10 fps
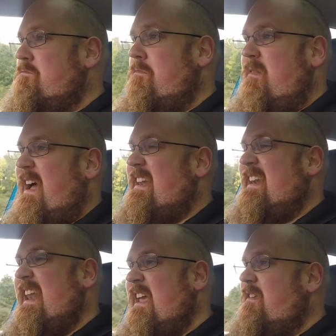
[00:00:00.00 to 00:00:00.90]
at
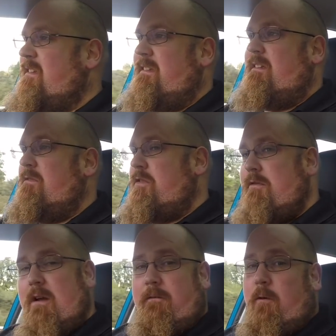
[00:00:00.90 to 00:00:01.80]
least
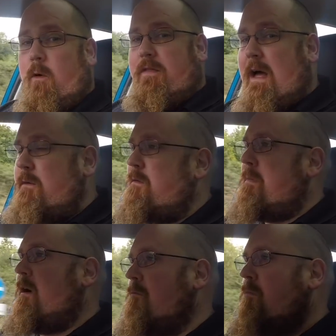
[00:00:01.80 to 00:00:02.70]
£3,000 or £4,000